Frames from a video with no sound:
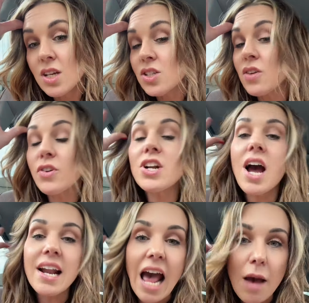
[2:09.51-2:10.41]
So if you're
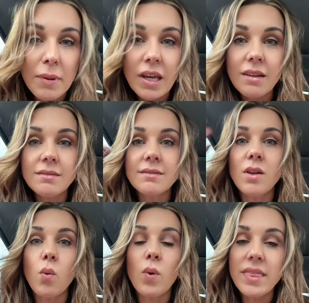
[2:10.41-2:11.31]
not happy
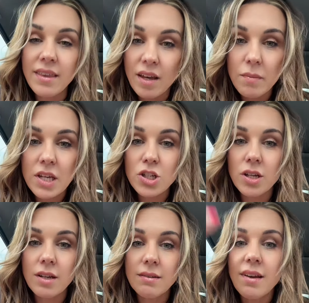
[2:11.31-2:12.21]
with the
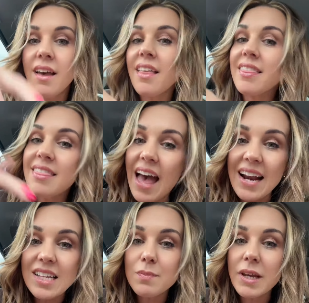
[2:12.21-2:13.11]
commission that
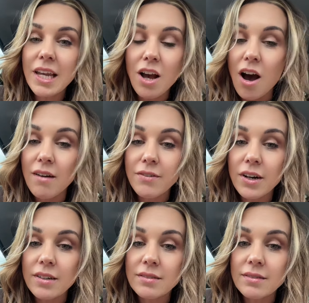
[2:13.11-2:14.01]
is being
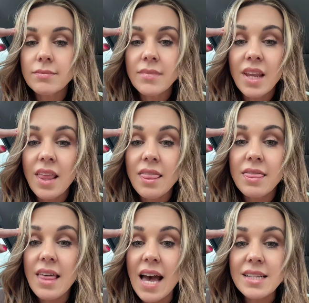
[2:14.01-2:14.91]
offered,
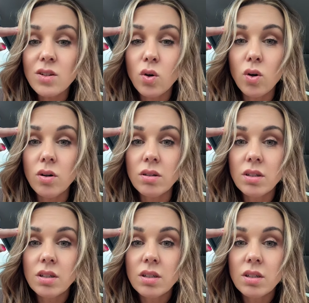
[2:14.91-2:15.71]
that's cool.